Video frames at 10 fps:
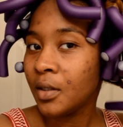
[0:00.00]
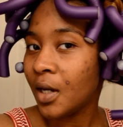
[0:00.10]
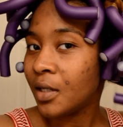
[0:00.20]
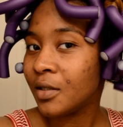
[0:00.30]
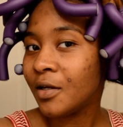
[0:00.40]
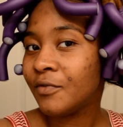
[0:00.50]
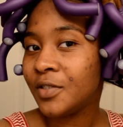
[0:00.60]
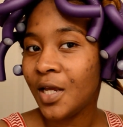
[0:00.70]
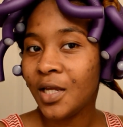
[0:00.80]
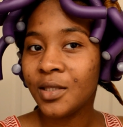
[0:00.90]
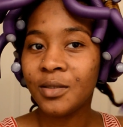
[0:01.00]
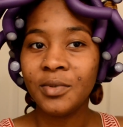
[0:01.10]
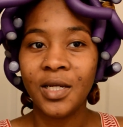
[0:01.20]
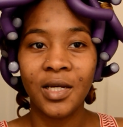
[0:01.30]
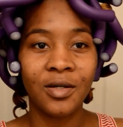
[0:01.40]
I love taking them
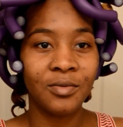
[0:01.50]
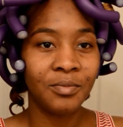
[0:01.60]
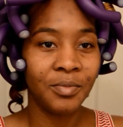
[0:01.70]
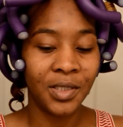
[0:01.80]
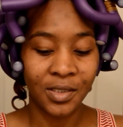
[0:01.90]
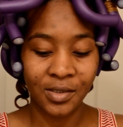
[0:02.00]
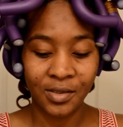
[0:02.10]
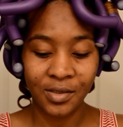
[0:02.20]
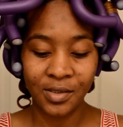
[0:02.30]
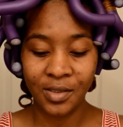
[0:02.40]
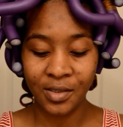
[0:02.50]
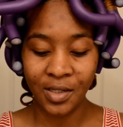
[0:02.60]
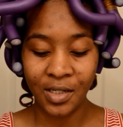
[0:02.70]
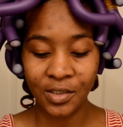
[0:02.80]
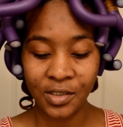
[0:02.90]
down because
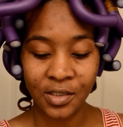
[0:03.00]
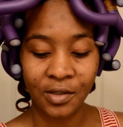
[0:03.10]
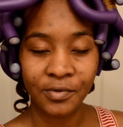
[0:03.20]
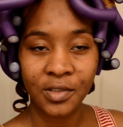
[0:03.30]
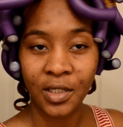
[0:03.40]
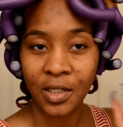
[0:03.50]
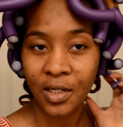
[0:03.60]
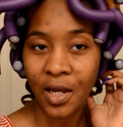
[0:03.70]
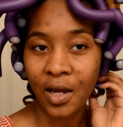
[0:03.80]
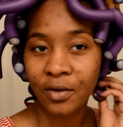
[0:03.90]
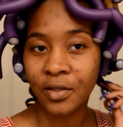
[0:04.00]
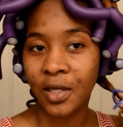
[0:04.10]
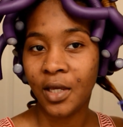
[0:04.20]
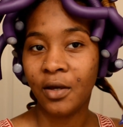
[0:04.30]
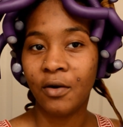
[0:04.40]
I just love seeing how
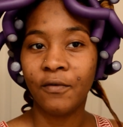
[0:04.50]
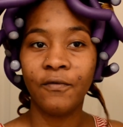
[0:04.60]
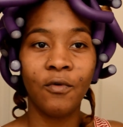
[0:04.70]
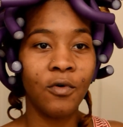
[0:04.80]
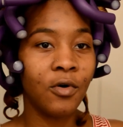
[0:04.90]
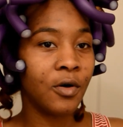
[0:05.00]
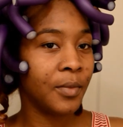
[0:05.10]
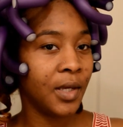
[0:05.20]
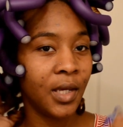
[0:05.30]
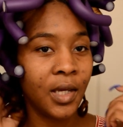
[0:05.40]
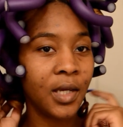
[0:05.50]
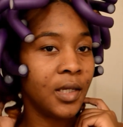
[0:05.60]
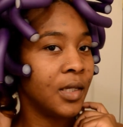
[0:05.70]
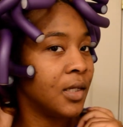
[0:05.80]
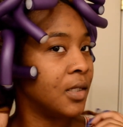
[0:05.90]
they are
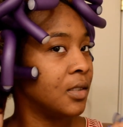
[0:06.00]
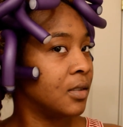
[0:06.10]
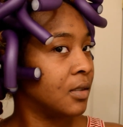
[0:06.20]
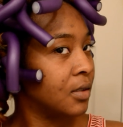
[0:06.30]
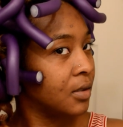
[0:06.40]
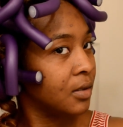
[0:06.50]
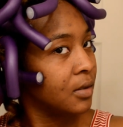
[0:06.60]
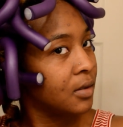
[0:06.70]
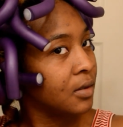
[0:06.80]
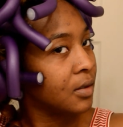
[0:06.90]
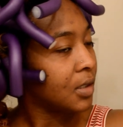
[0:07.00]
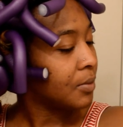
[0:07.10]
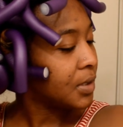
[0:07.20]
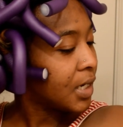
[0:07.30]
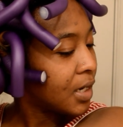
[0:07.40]
forming and
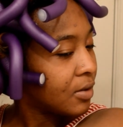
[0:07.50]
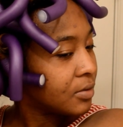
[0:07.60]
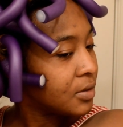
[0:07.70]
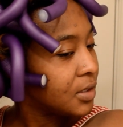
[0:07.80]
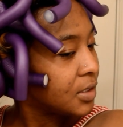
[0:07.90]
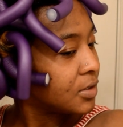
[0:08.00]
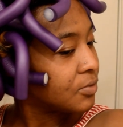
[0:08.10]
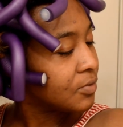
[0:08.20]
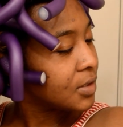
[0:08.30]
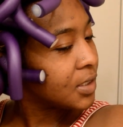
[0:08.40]
coming out in these really